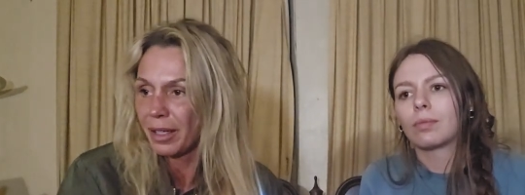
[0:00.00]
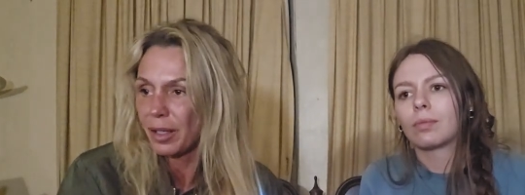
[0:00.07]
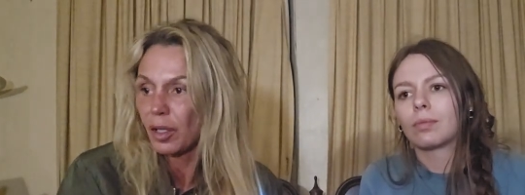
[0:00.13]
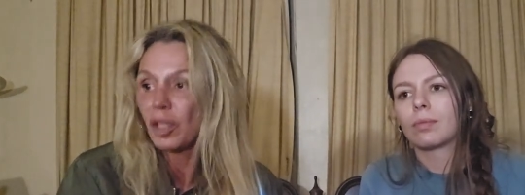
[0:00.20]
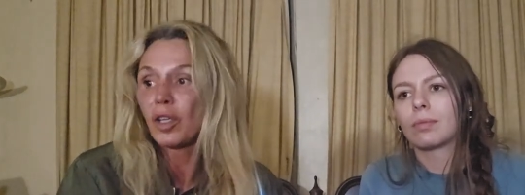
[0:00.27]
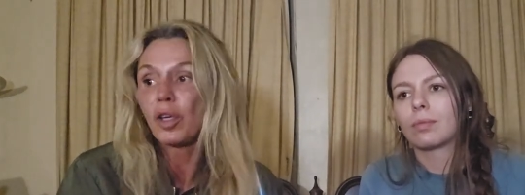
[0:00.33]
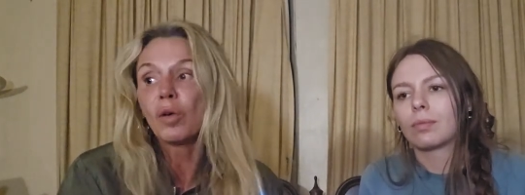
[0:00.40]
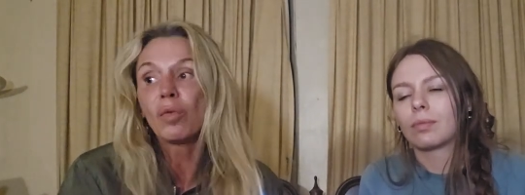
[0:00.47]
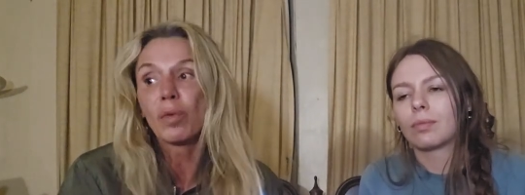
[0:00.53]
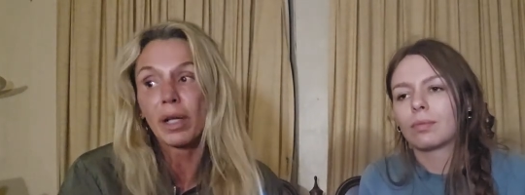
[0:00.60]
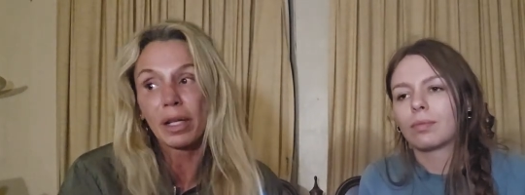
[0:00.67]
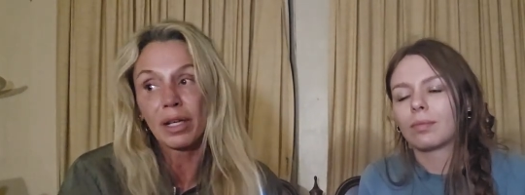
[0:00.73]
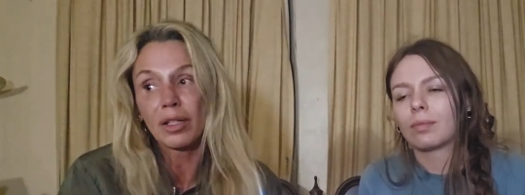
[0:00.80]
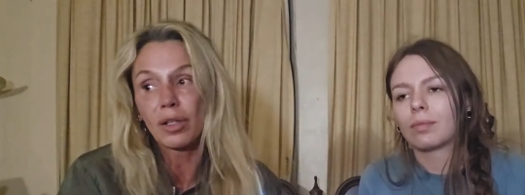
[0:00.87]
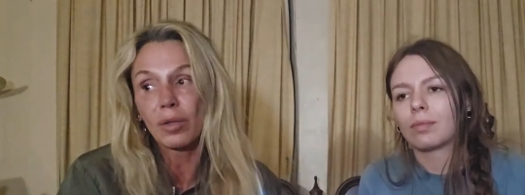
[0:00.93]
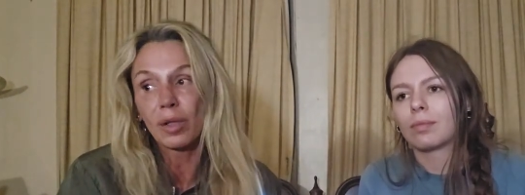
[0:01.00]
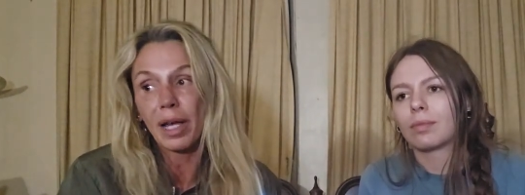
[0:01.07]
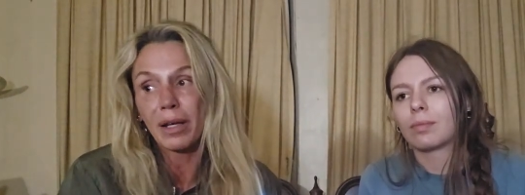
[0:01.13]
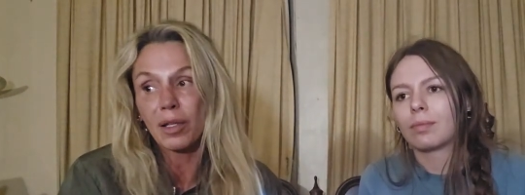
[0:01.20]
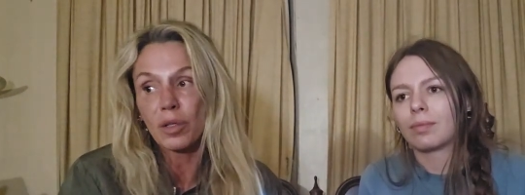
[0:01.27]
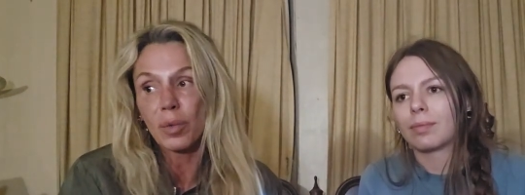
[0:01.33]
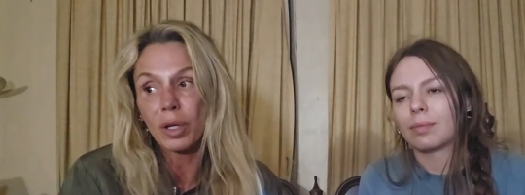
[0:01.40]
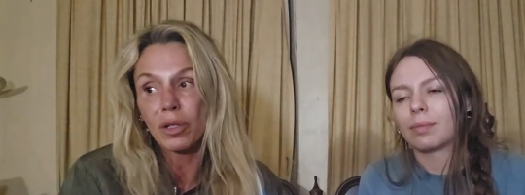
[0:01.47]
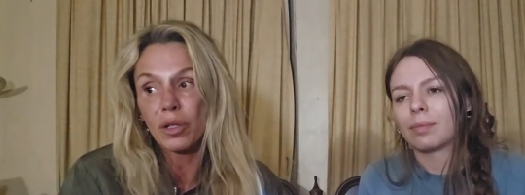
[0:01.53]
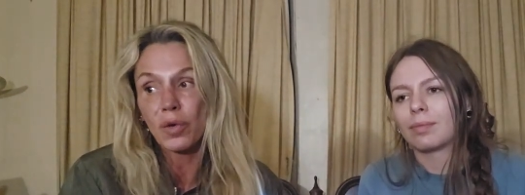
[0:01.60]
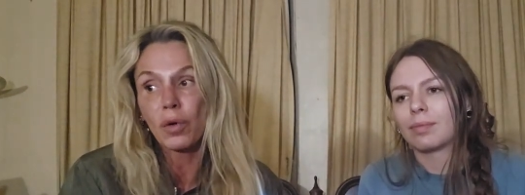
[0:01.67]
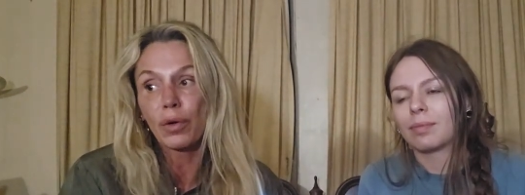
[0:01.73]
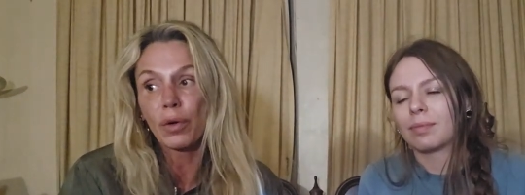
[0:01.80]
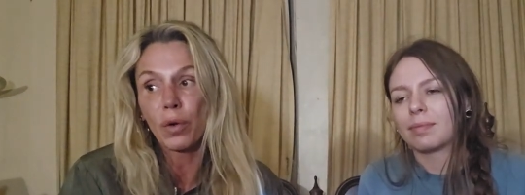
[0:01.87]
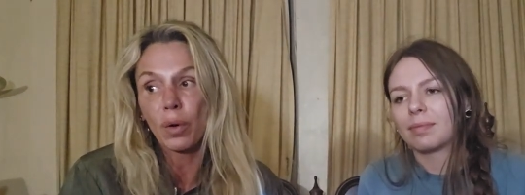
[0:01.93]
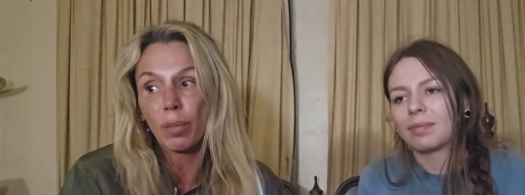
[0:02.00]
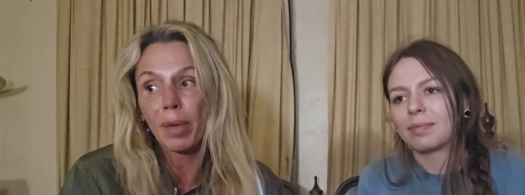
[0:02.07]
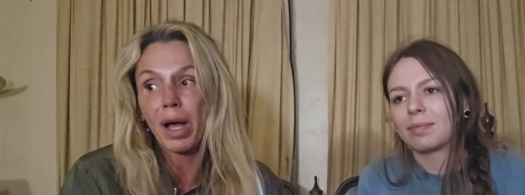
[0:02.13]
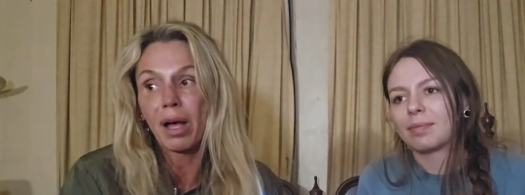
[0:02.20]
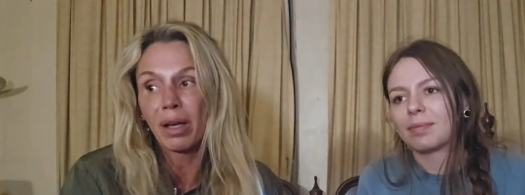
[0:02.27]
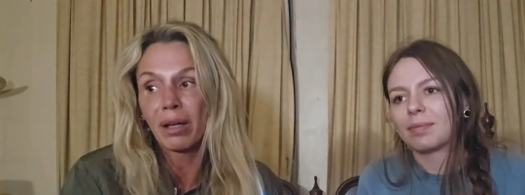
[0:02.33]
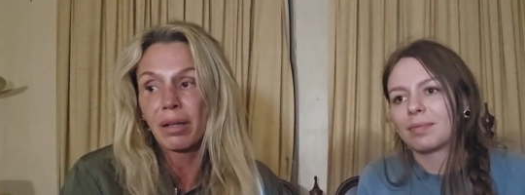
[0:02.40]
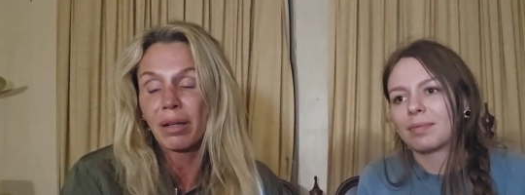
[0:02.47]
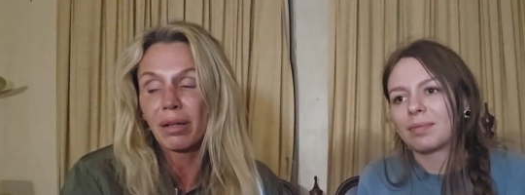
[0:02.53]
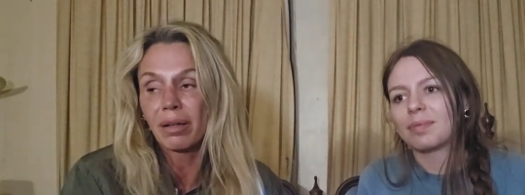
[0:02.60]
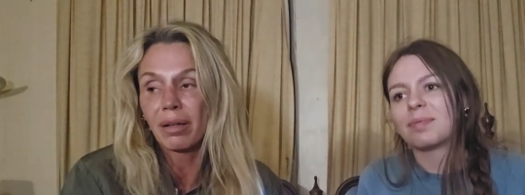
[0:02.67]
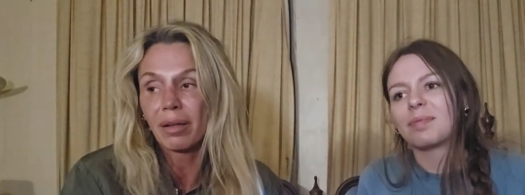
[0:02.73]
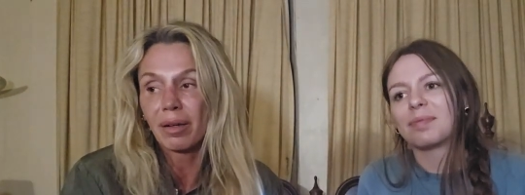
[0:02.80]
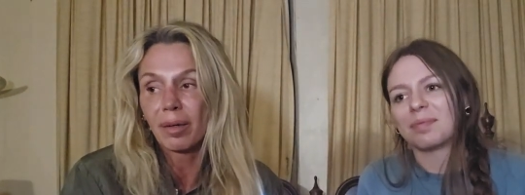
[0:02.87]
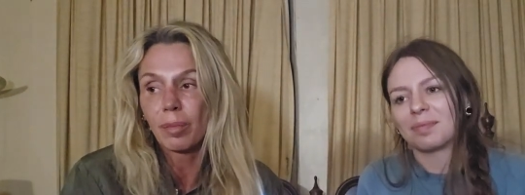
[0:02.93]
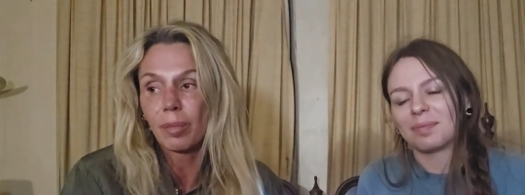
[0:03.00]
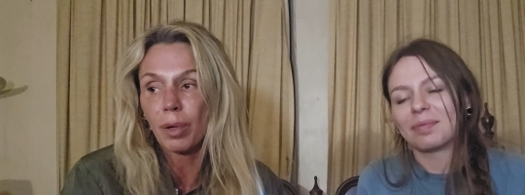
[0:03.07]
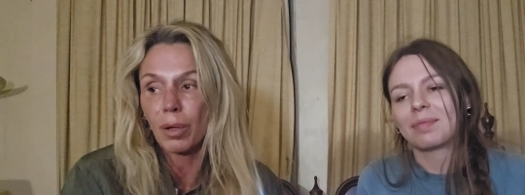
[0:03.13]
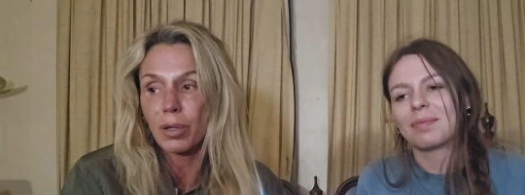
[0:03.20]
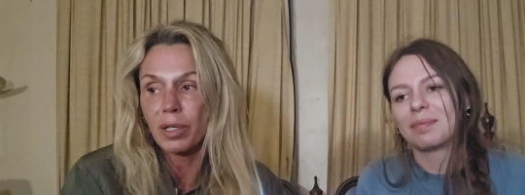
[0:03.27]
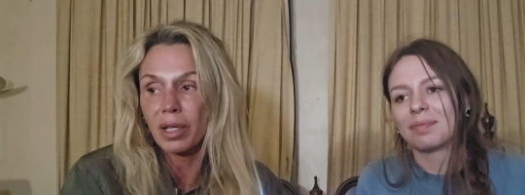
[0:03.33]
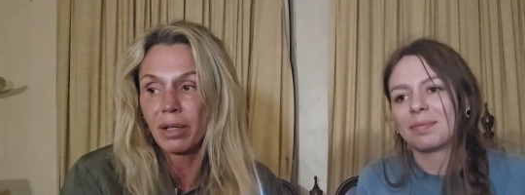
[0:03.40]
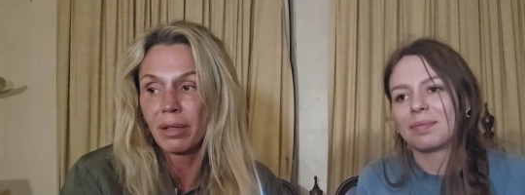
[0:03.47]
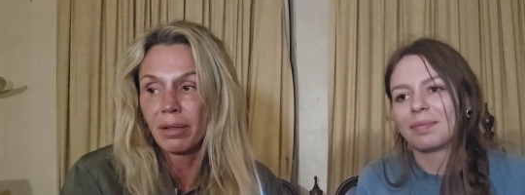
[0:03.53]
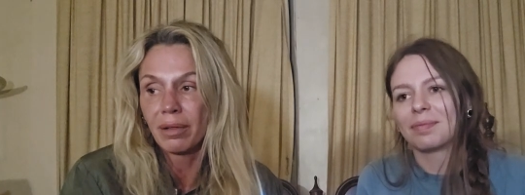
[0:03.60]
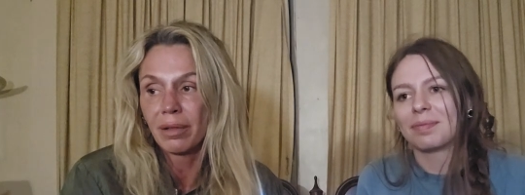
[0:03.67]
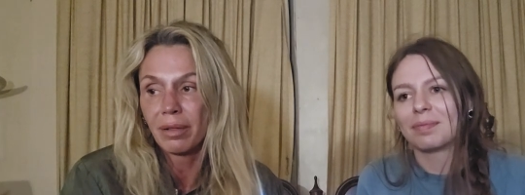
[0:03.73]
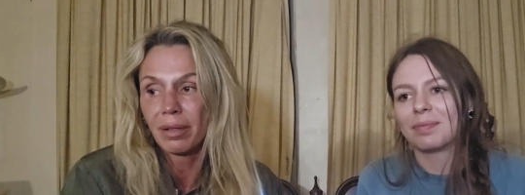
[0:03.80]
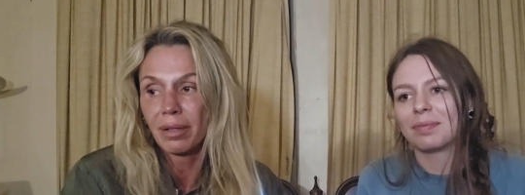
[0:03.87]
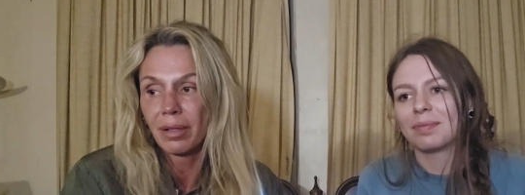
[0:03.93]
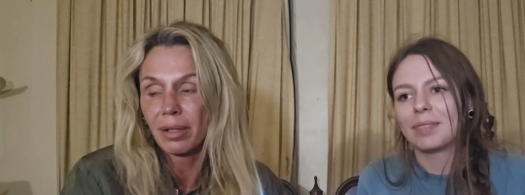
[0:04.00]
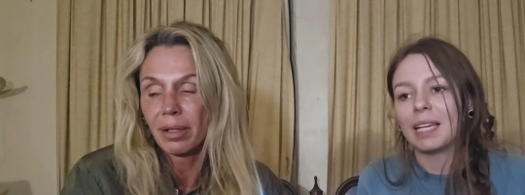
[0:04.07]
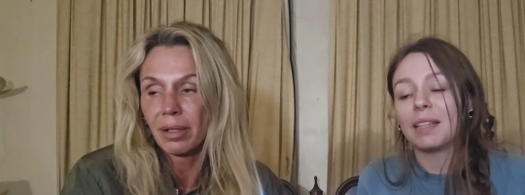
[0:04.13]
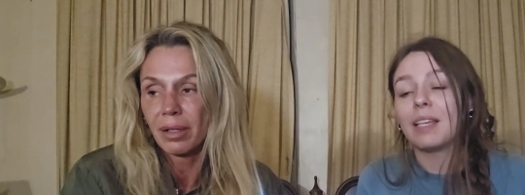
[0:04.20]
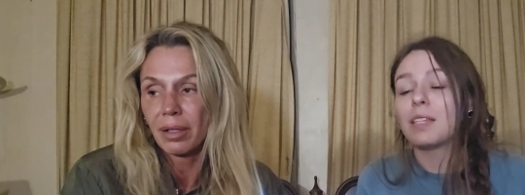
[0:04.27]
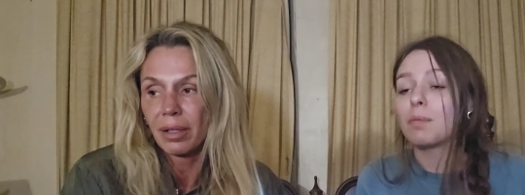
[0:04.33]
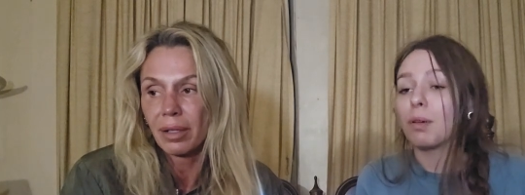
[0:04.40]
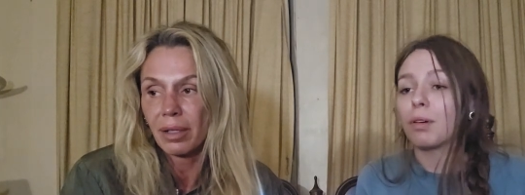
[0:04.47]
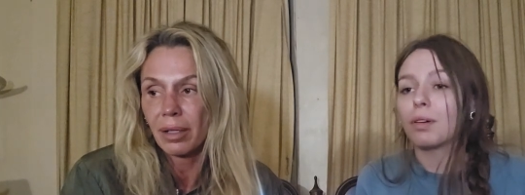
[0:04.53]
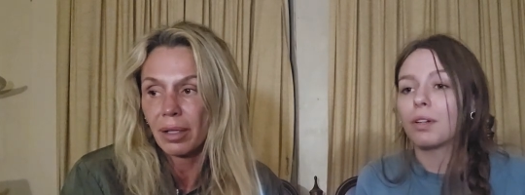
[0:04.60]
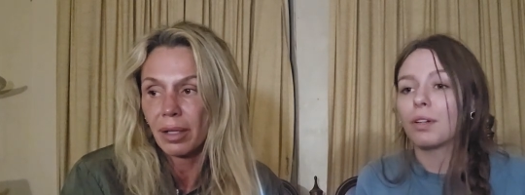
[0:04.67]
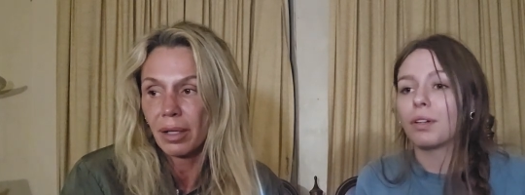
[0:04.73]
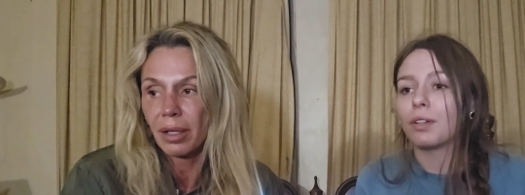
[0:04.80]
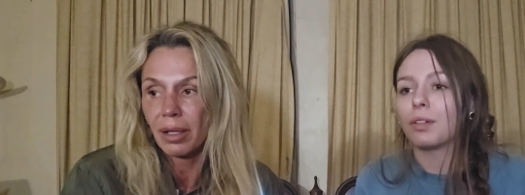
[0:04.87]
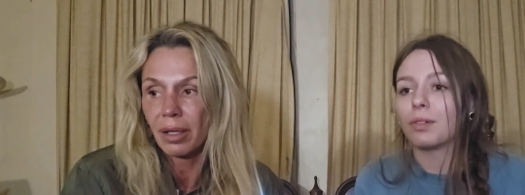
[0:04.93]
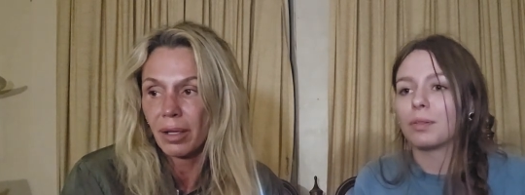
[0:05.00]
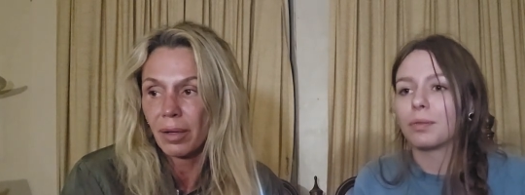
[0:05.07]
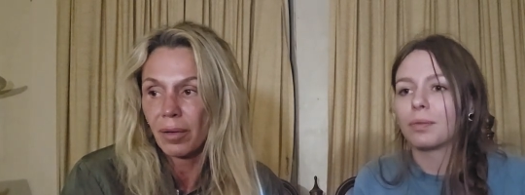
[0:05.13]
Speaker 1: And you really do like sweets. You're a gourmand mm-hmm. person. And they smell good on you.